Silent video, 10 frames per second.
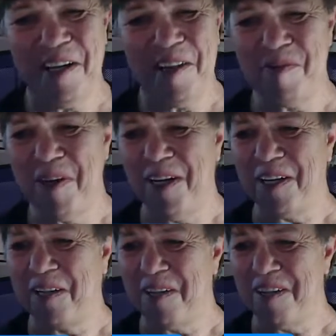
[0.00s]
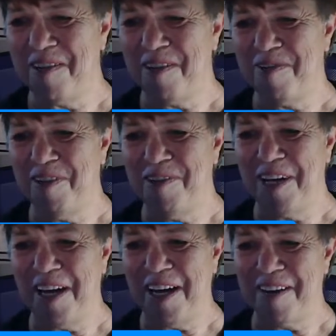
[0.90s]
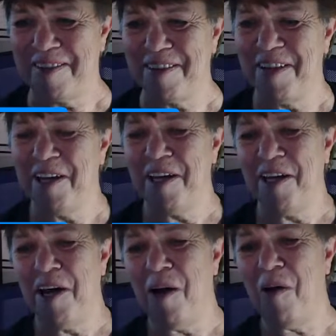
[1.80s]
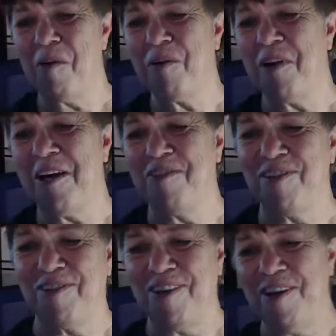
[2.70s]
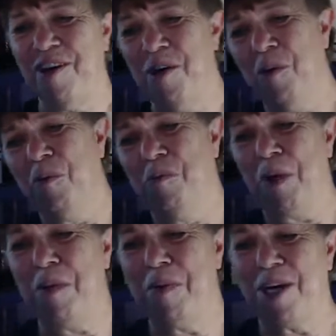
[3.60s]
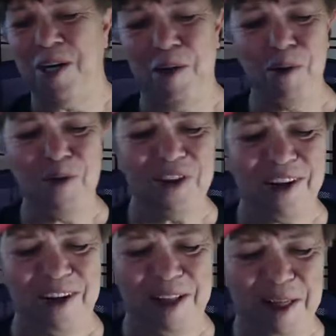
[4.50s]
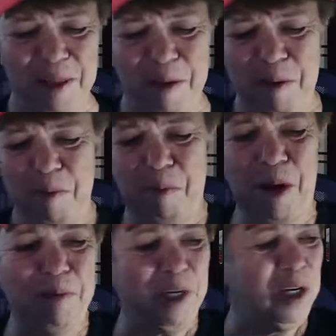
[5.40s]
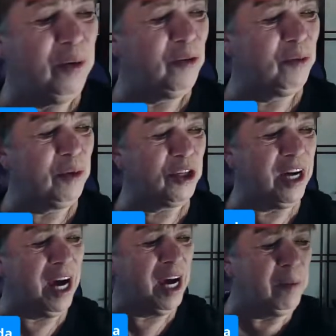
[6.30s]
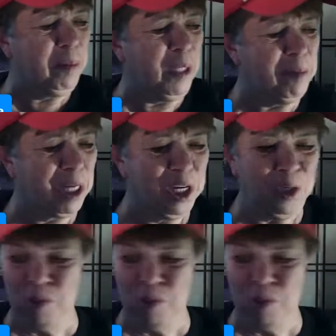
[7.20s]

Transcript: It's been a crazy few days. Oh, I'm glad to see you. Barbecues. Barbecues. Wish I had a barbecue